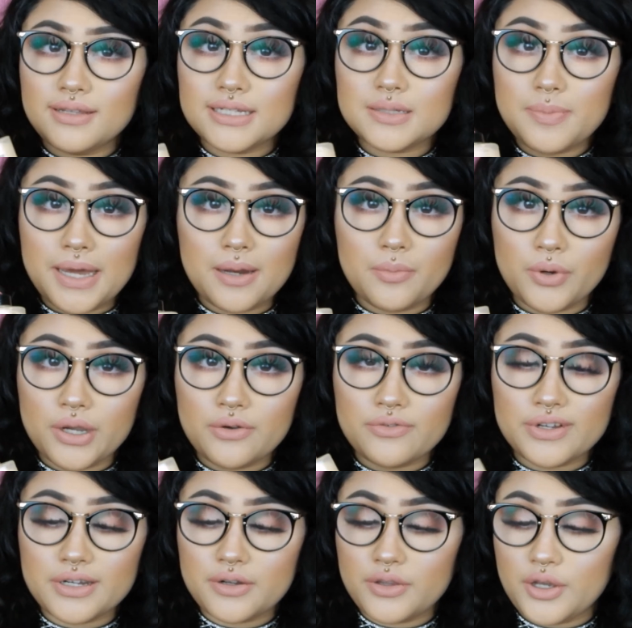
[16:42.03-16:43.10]
This bad boy
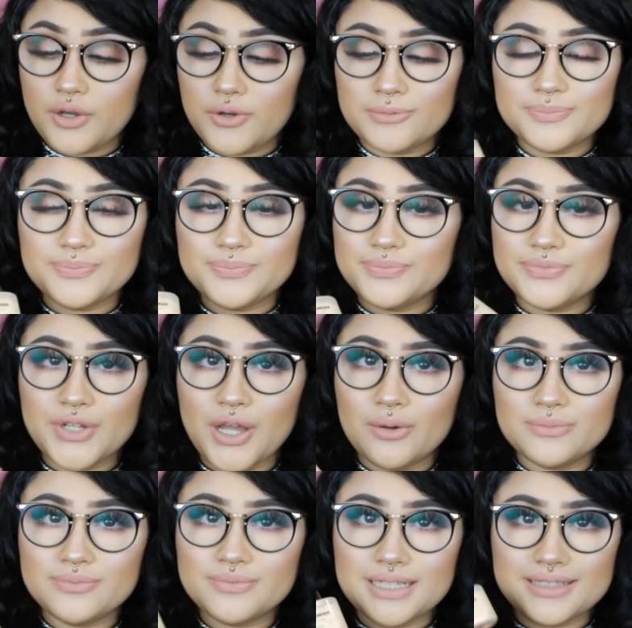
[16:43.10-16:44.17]
over here though, no,
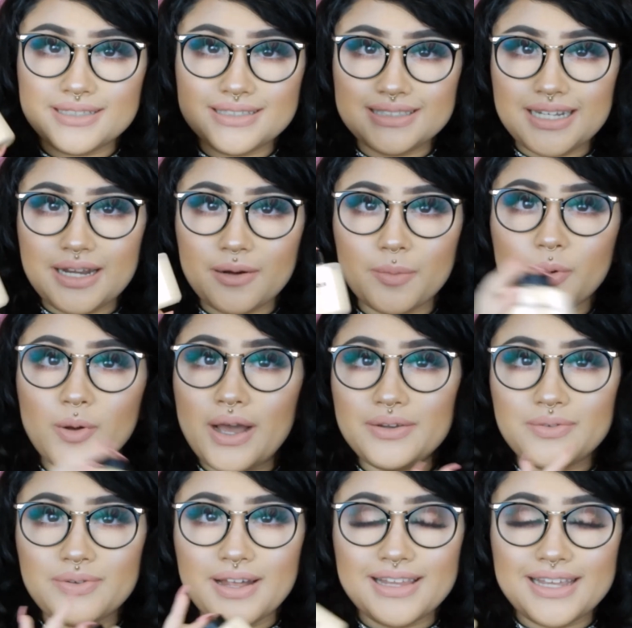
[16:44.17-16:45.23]
this is terrible. I
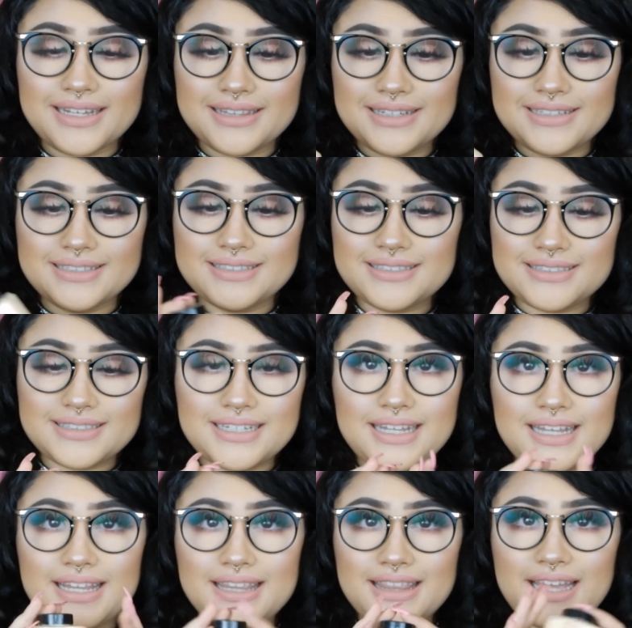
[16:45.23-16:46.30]
do not like this.
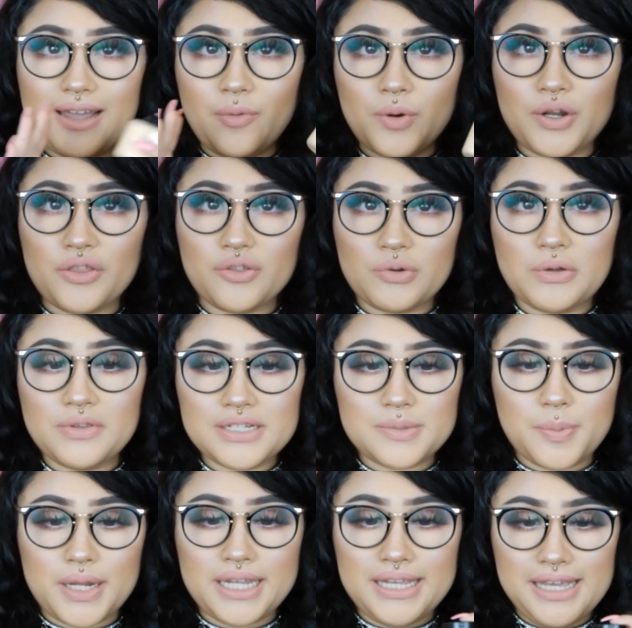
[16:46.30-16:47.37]
I want to throw this,
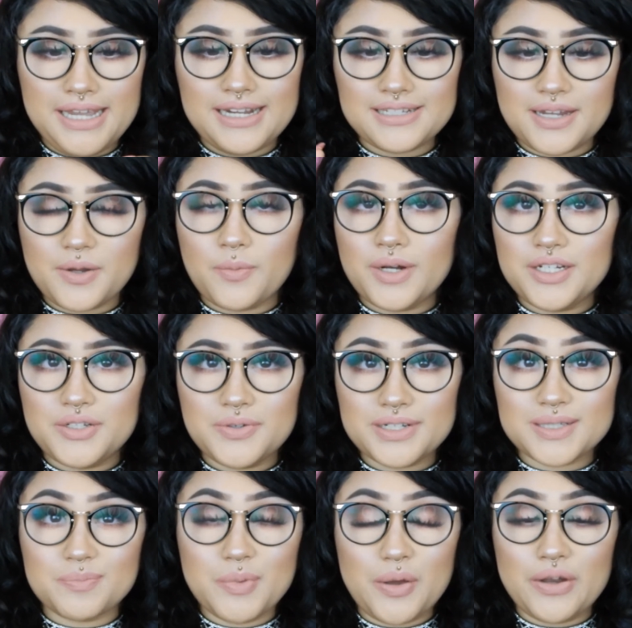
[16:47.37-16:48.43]
but I can't because I don't want it to
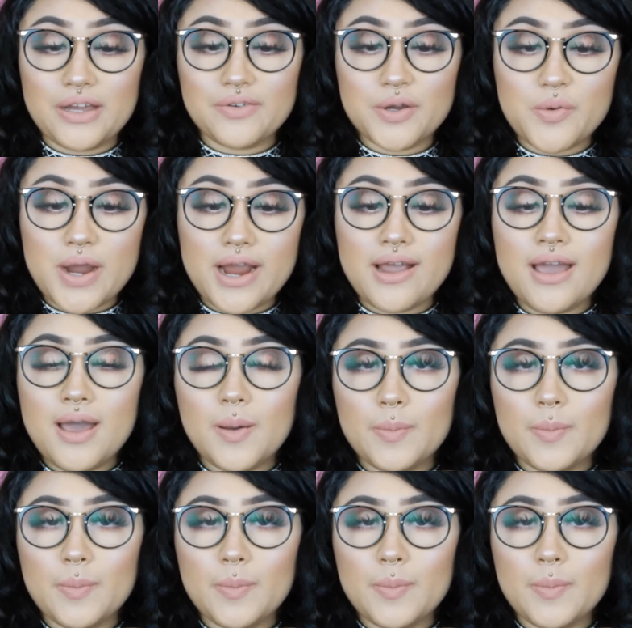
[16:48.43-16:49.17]
explode everywhere.